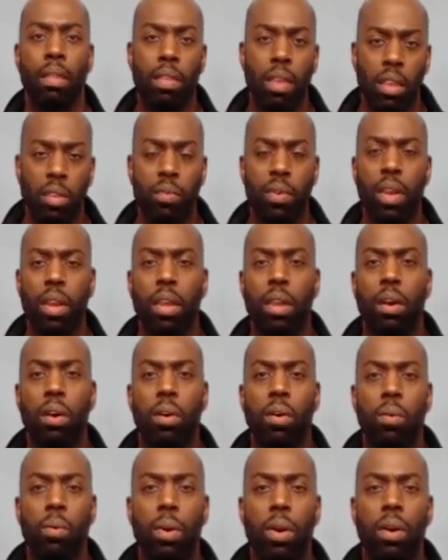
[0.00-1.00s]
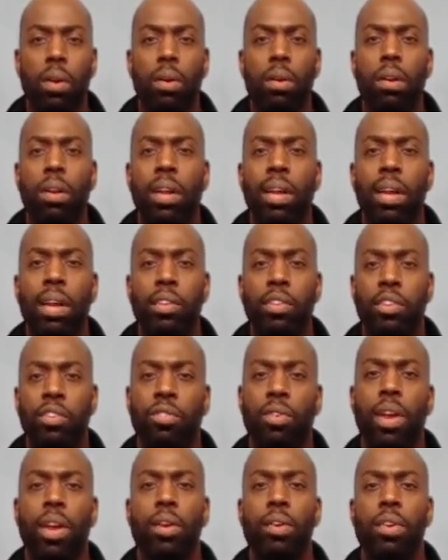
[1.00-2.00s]
In this video, we're going to
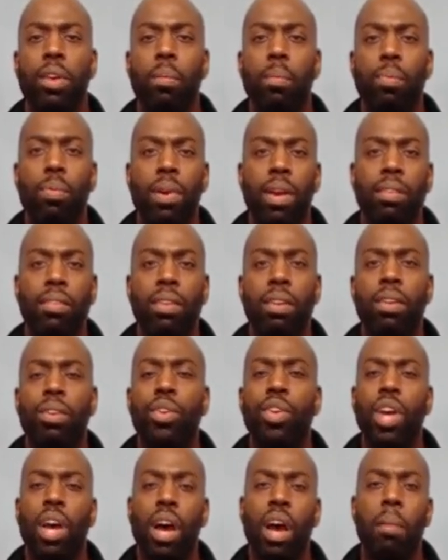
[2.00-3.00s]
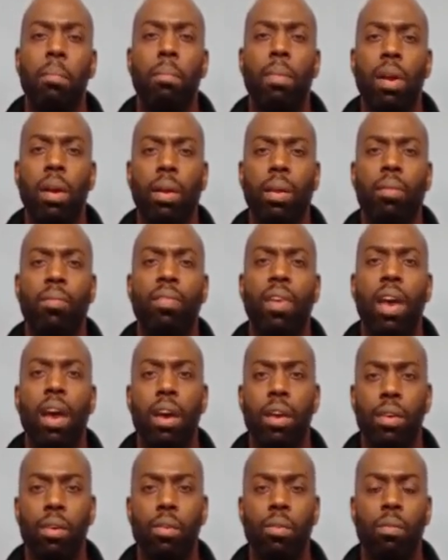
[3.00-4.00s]
concentrate on your present job market
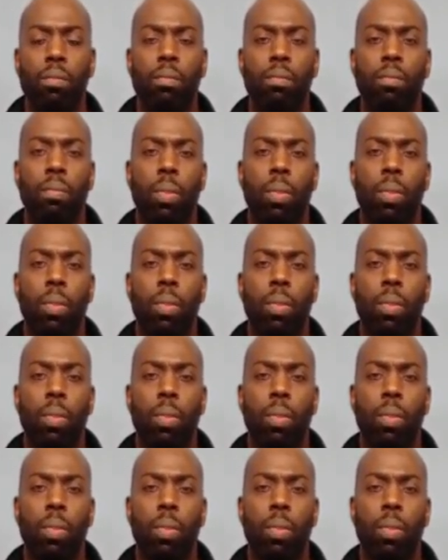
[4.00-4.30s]
value,